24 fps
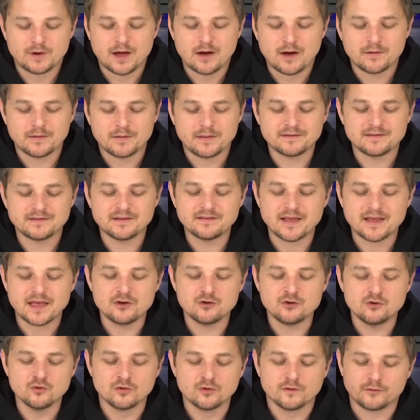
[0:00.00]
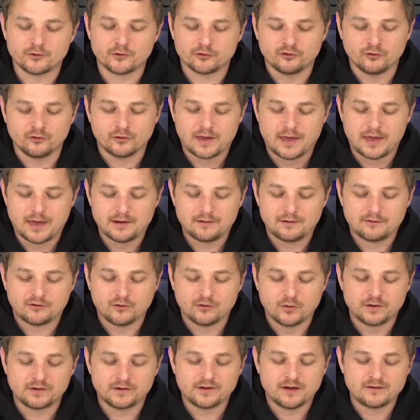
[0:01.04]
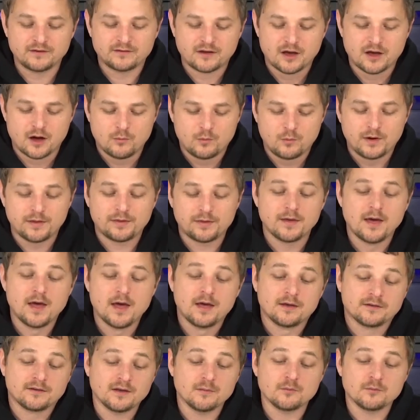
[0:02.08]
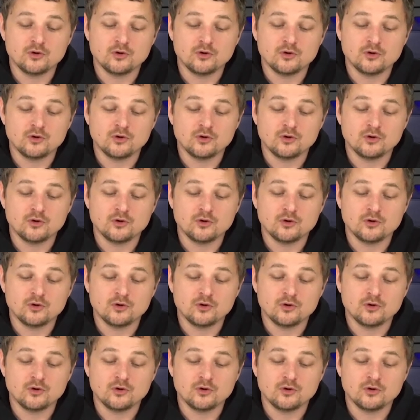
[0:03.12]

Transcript: Now, this is a universal kit, so it does come with some